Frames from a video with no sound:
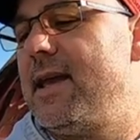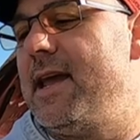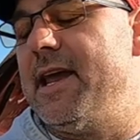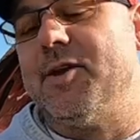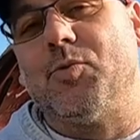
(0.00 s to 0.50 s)

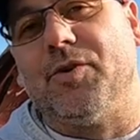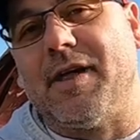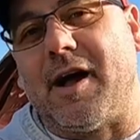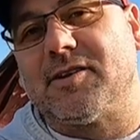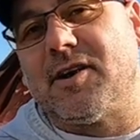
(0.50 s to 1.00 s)
And it will
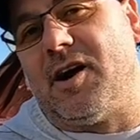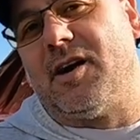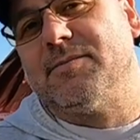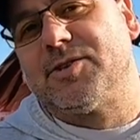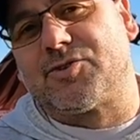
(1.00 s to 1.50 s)
not
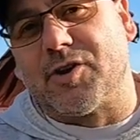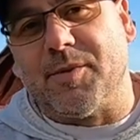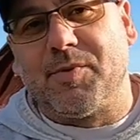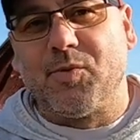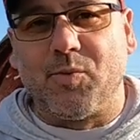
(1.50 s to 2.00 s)

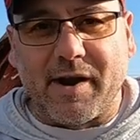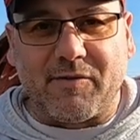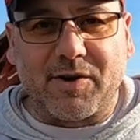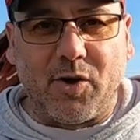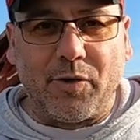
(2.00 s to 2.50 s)
strip
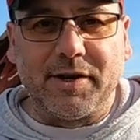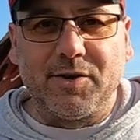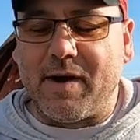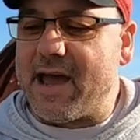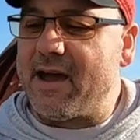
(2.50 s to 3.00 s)
whatever coating
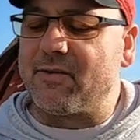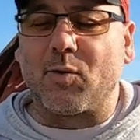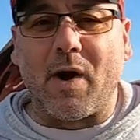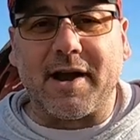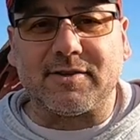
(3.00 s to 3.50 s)
you have or
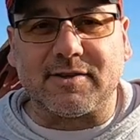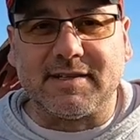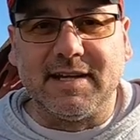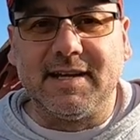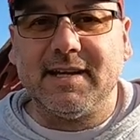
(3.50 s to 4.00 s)
wax or
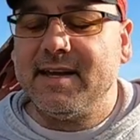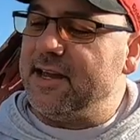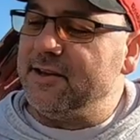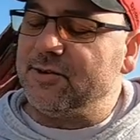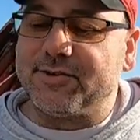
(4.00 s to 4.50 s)
sealant,
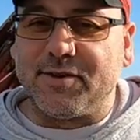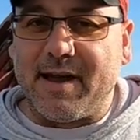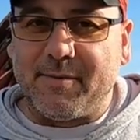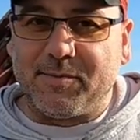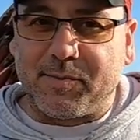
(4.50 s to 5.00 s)
and you'll still
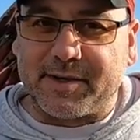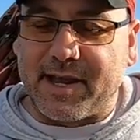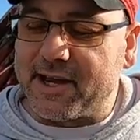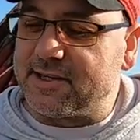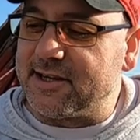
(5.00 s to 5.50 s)
have
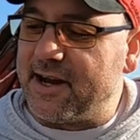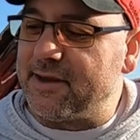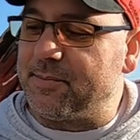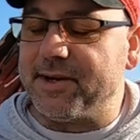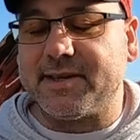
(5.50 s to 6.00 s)
protection on
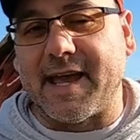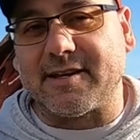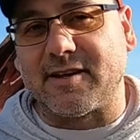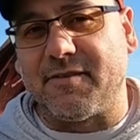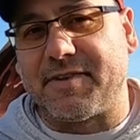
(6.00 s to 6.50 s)
it. But it
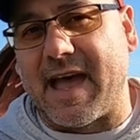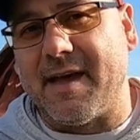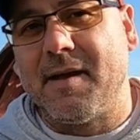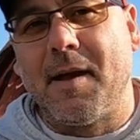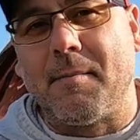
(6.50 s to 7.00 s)
takes off
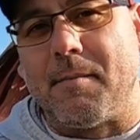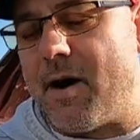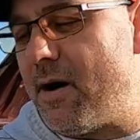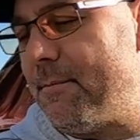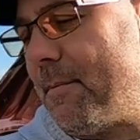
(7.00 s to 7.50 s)
that
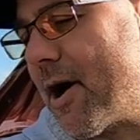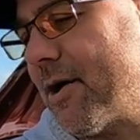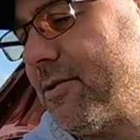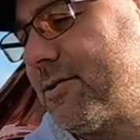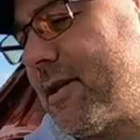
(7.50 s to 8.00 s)

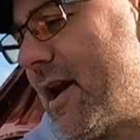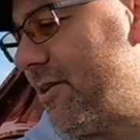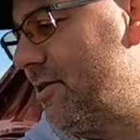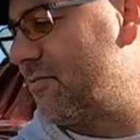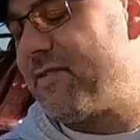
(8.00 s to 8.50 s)
Mars
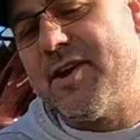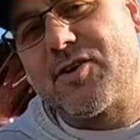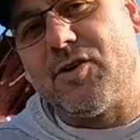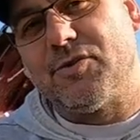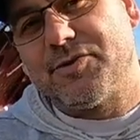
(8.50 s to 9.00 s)
on your
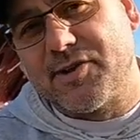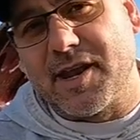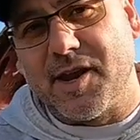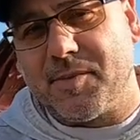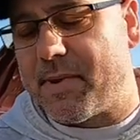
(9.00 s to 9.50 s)
vehicles, you
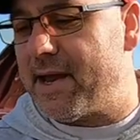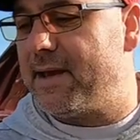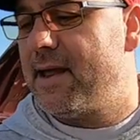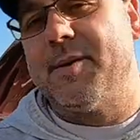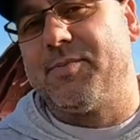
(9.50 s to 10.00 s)
get any
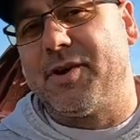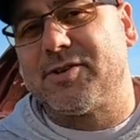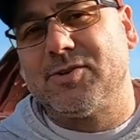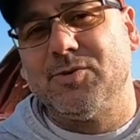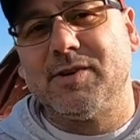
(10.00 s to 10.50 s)
paint, and
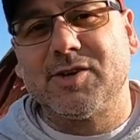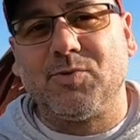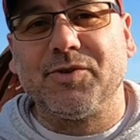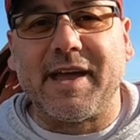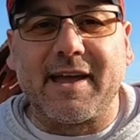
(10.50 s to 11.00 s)
plus two,
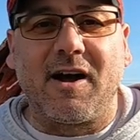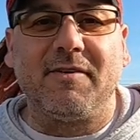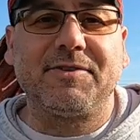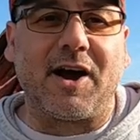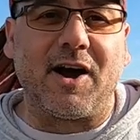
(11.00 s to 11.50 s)
this will take
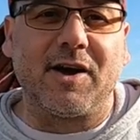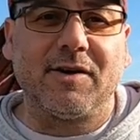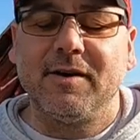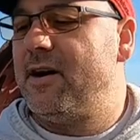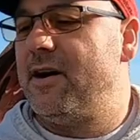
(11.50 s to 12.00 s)
off tar